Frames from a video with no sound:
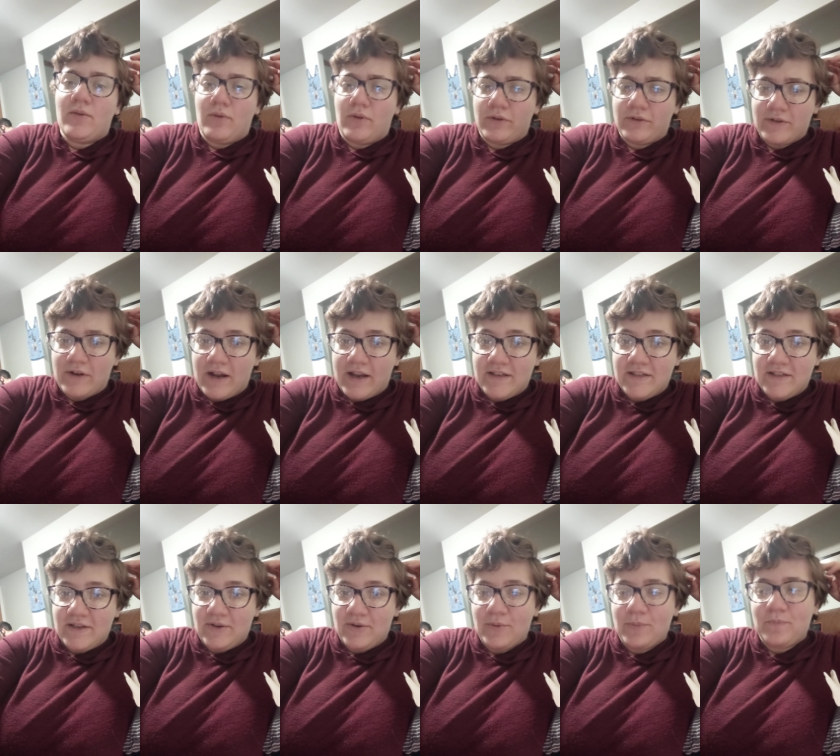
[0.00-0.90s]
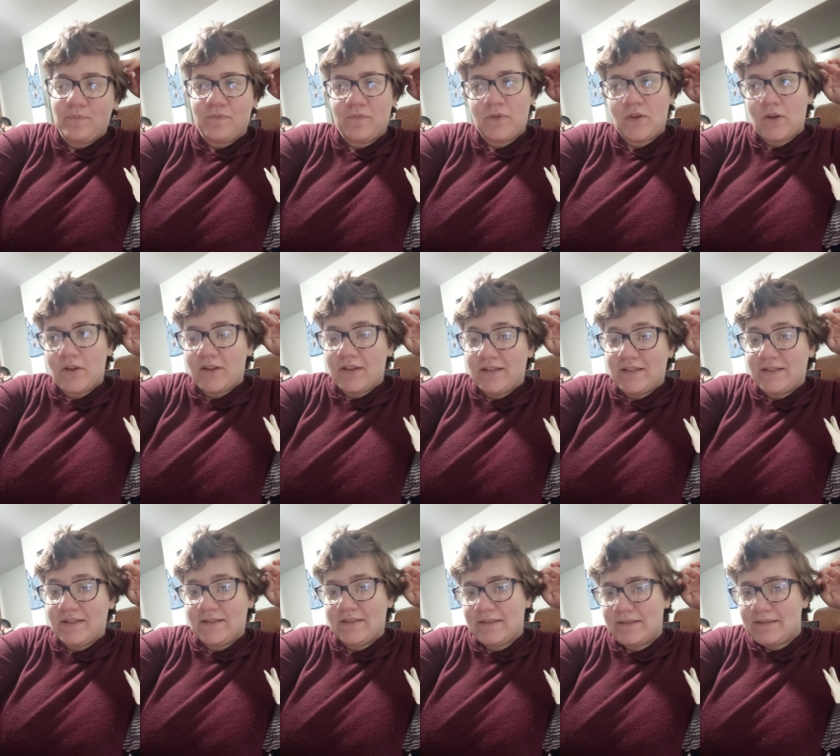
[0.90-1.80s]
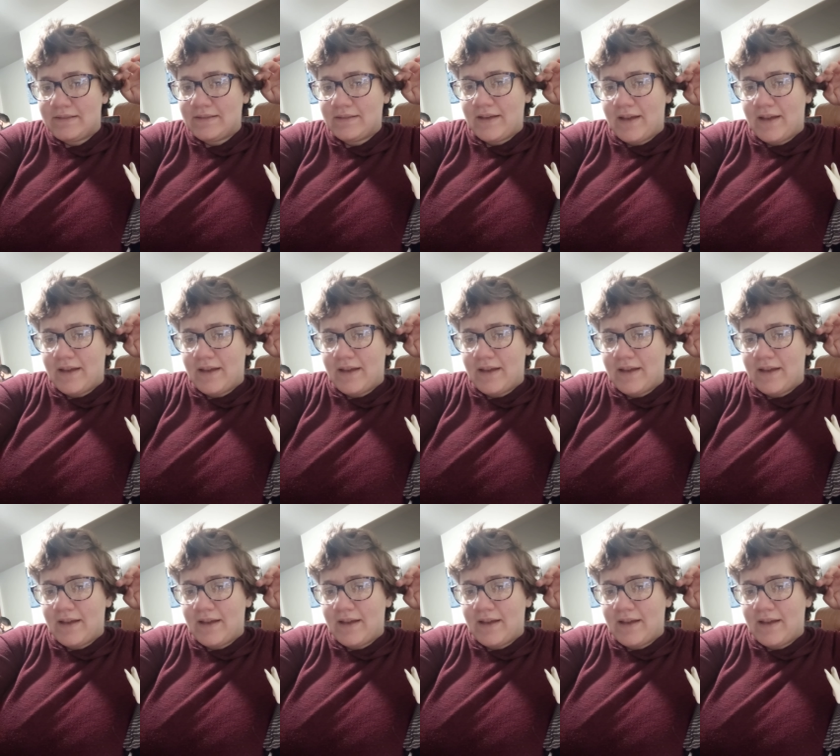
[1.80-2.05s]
Well, try to, or at least